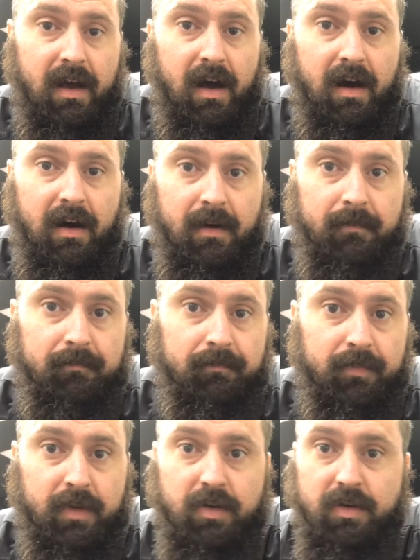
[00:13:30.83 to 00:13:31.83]

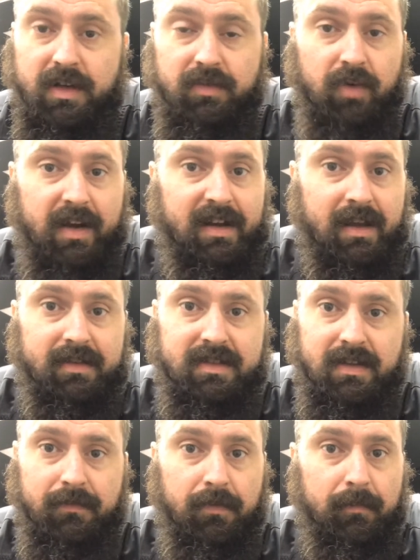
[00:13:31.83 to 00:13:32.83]
You can write down
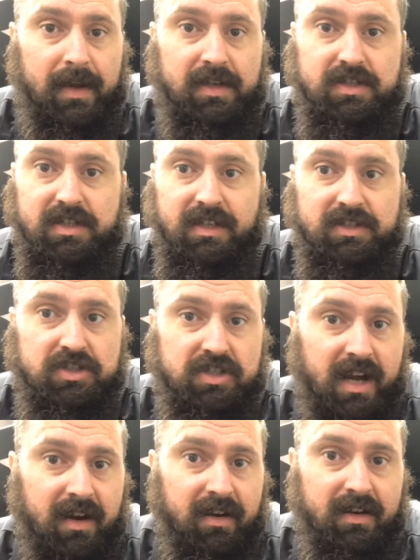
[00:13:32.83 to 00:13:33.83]
this information and
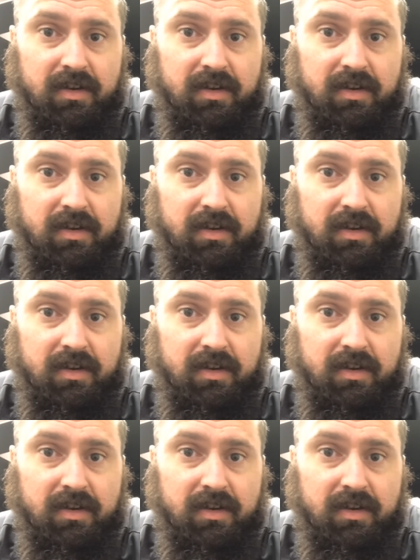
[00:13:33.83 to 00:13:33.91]
share it.